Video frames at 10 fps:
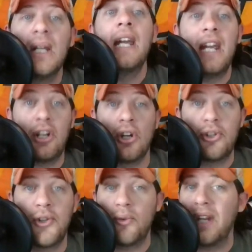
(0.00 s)
he
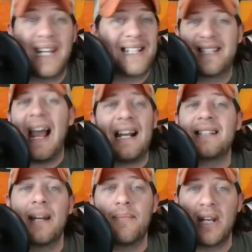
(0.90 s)
could do the exact
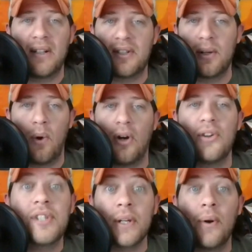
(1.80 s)
same thing in Stillwater.
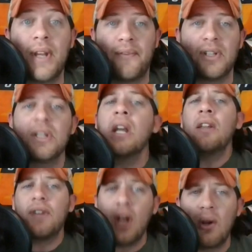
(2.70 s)
Zero difference.
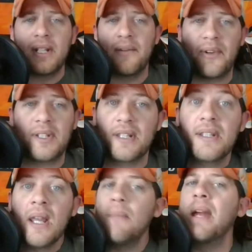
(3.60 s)
The only difference
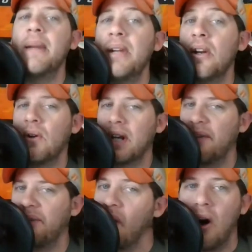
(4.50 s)
is maybe you don't get
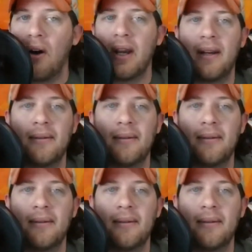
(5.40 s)
a Ferrari.